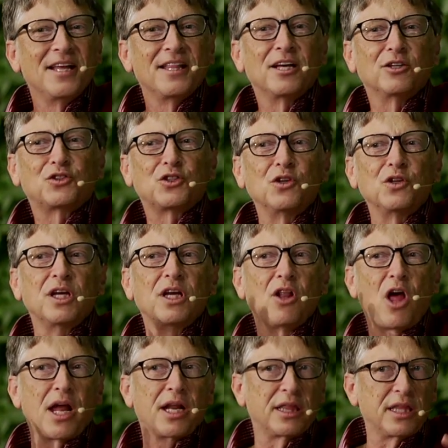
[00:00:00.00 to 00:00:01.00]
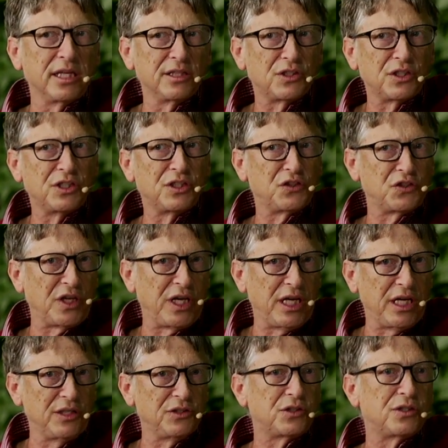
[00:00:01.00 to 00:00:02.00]
There's certainly a lot of things in
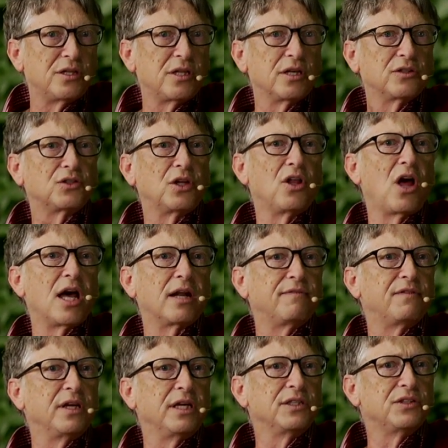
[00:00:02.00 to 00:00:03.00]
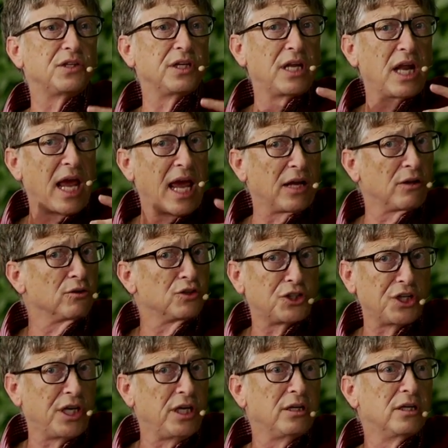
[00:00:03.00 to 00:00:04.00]
disease. There's a lot of things in
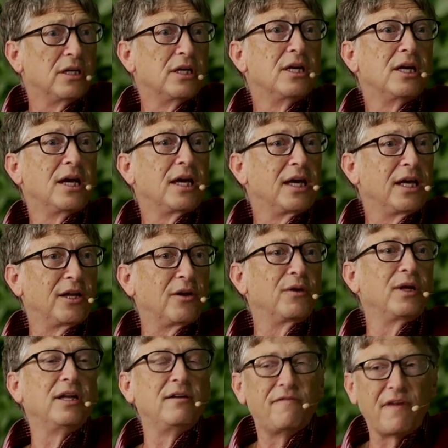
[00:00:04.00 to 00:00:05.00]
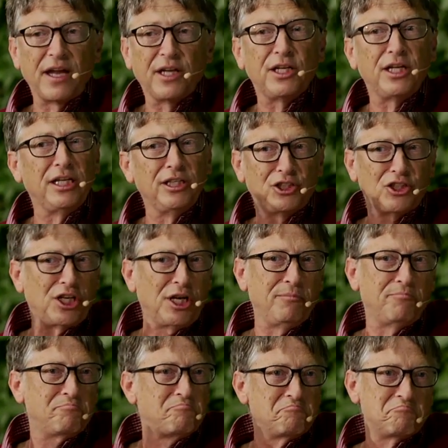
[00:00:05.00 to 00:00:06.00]
energy. Inventing
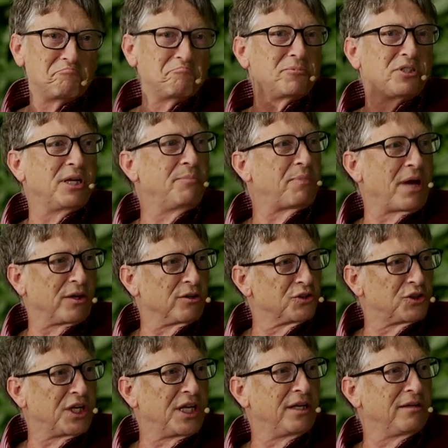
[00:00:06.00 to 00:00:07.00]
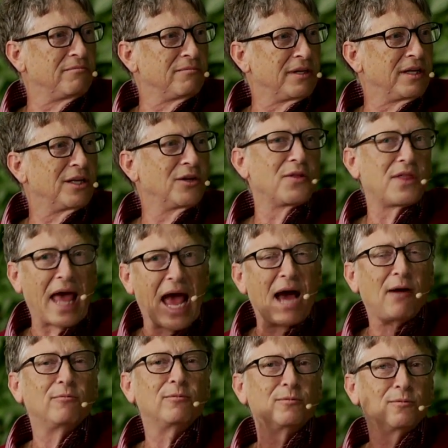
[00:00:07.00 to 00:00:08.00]
cheap energy.
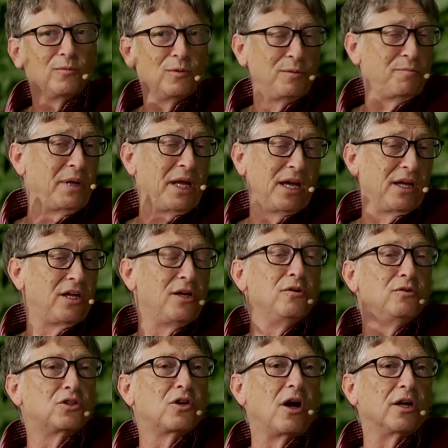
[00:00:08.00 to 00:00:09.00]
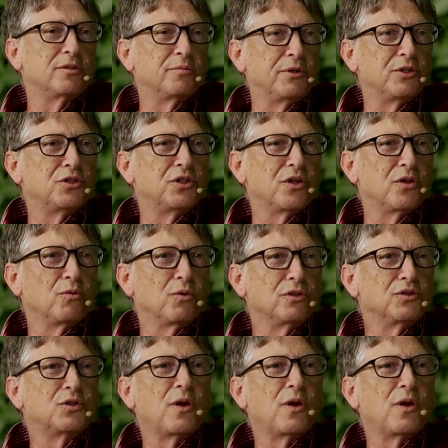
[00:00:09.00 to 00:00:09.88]
That would be a huge contribution to the world.